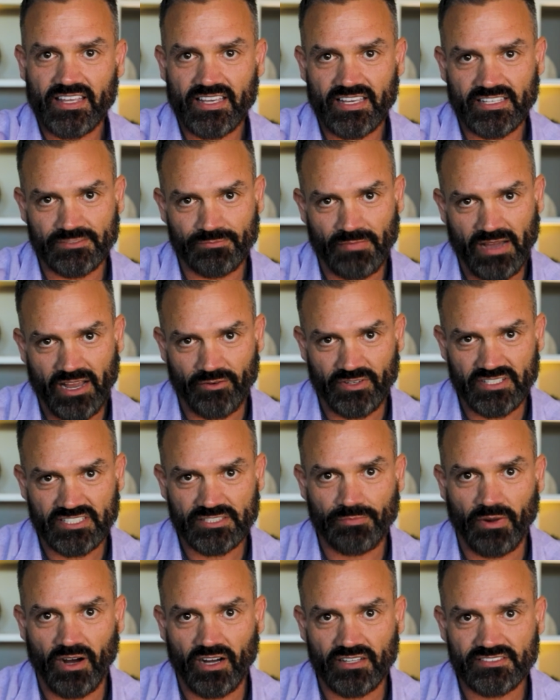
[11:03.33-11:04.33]
is my
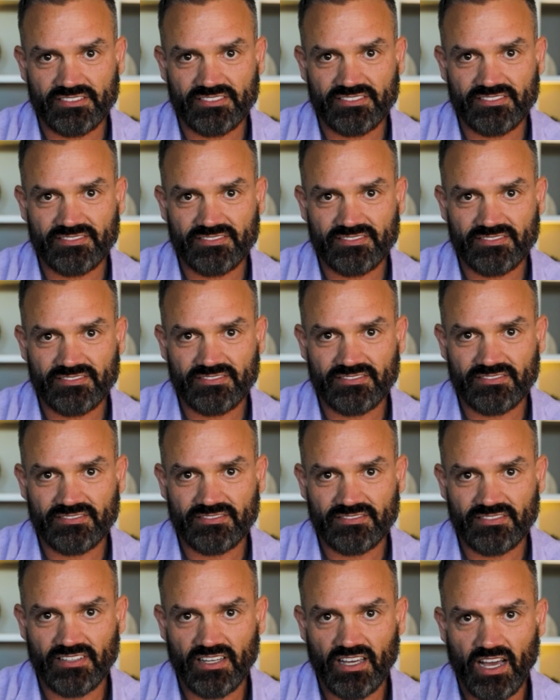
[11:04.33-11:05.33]
response.
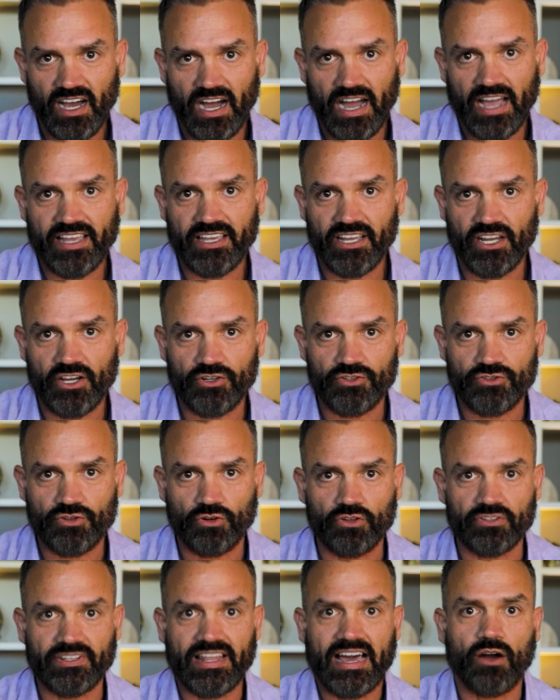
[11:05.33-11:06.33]
I can
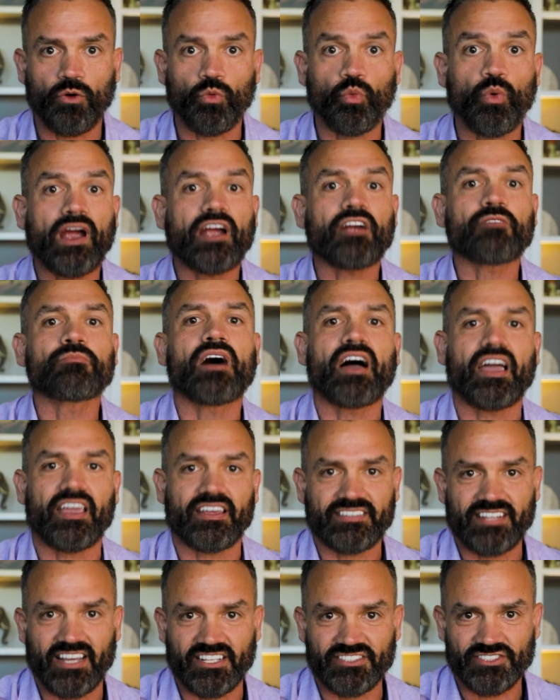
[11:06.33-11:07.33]
control now where my
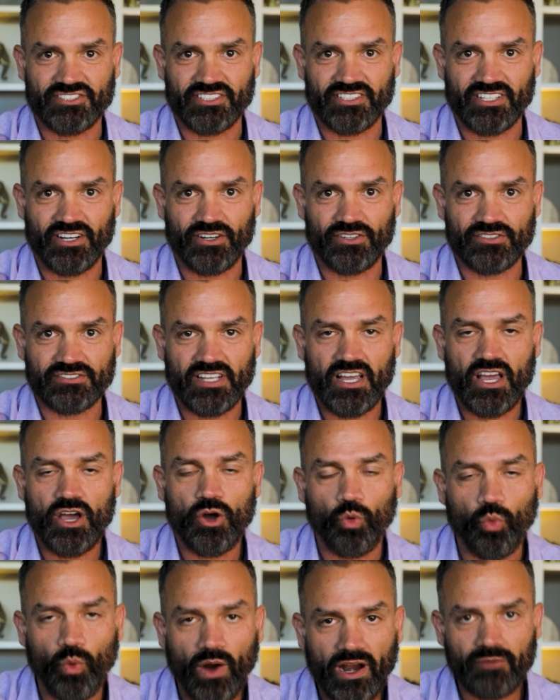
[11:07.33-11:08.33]
attention goes,
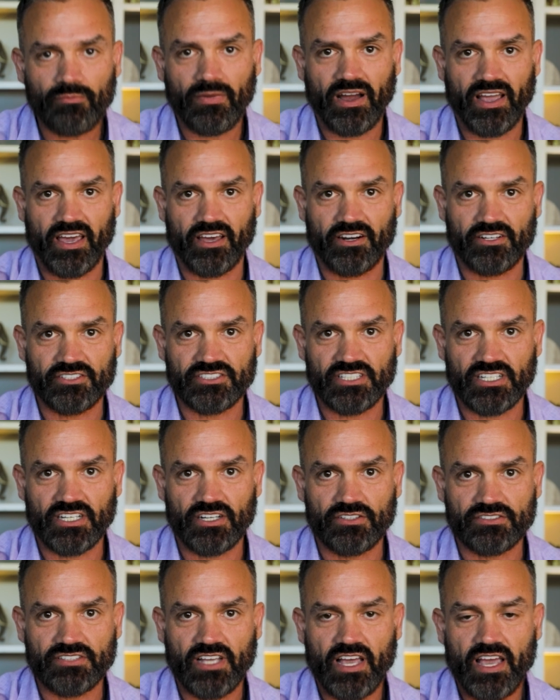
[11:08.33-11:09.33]
where my energy goes,